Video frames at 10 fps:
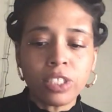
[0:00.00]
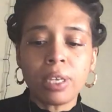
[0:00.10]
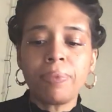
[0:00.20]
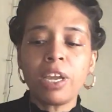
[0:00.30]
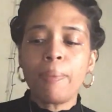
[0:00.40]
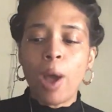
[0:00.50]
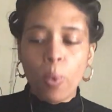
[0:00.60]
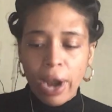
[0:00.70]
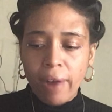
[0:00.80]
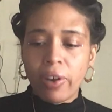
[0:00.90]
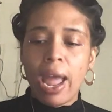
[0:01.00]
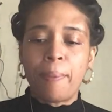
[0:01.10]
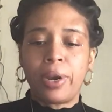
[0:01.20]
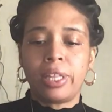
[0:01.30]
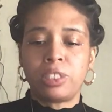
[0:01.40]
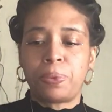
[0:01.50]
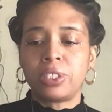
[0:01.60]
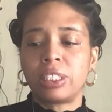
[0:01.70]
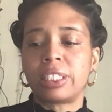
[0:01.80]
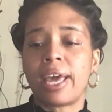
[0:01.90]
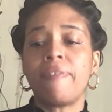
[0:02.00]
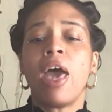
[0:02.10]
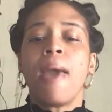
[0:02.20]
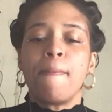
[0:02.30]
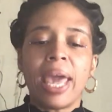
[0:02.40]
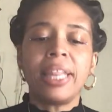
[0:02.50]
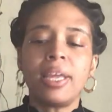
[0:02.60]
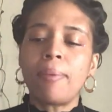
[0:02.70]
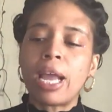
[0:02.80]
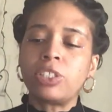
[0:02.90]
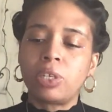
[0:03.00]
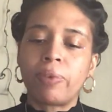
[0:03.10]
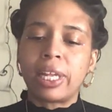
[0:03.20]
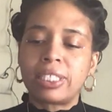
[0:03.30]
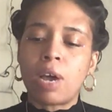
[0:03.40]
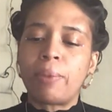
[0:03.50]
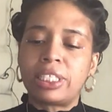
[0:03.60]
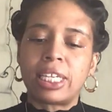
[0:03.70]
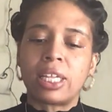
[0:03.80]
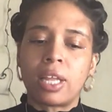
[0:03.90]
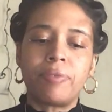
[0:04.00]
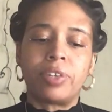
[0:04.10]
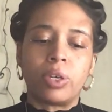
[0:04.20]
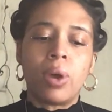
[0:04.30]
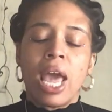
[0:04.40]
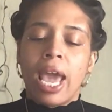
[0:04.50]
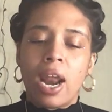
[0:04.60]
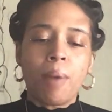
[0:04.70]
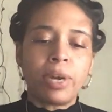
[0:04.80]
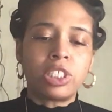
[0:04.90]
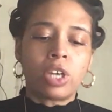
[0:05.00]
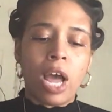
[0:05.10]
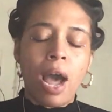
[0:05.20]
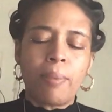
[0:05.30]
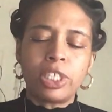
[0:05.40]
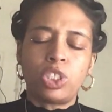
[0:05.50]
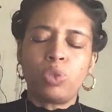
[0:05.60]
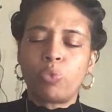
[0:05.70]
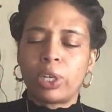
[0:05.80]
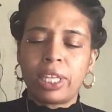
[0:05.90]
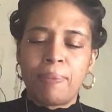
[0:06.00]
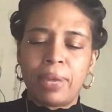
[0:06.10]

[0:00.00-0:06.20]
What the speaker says: something about whatever happened in this person's life made them actually realize how much they loved you and how much you really